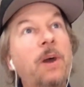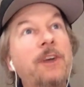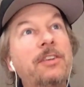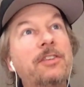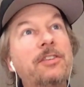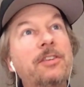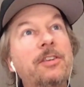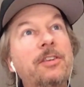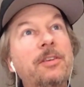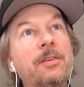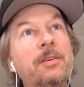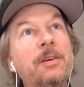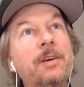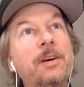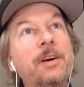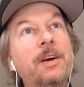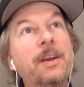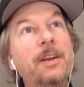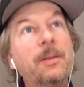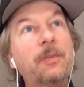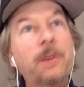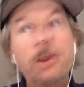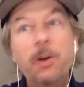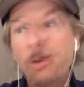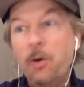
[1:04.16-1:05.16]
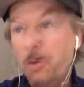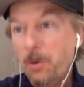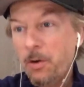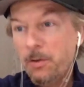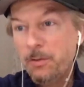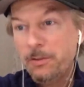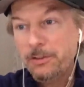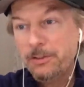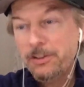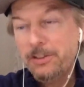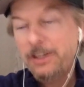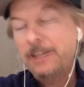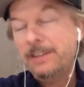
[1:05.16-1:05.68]
were watching them, and then we go,
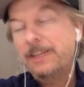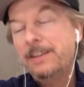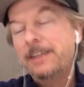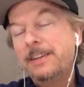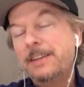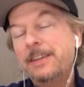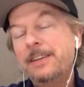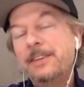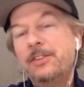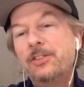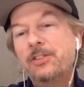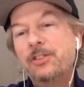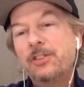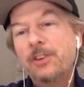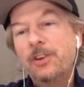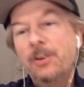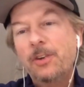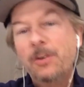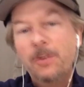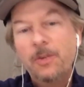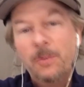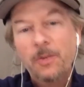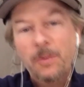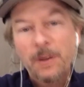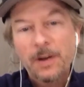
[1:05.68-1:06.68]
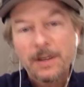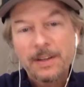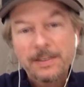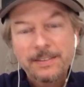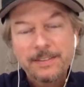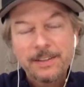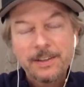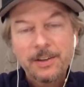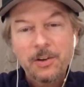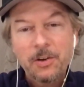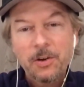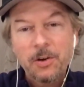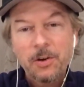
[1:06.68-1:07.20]
oh shit. So I
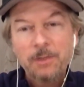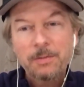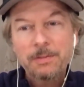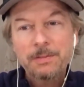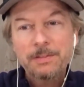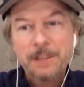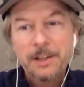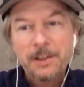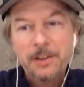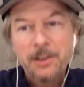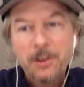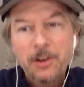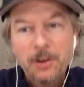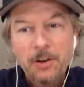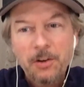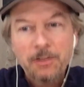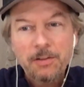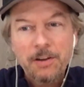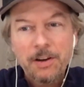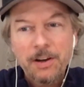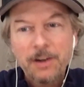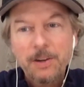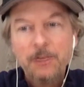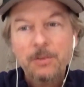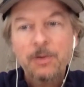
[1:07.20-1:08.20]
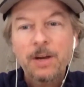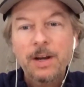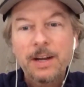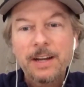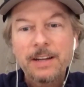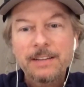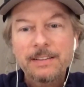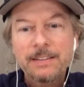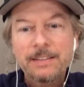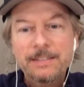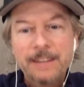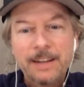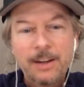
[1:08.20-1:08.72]
said, go up and say the Nirvana
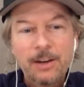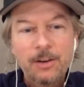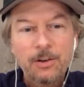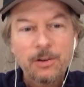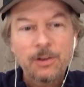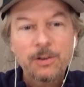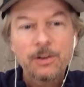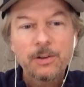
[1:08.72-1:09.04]
ride is now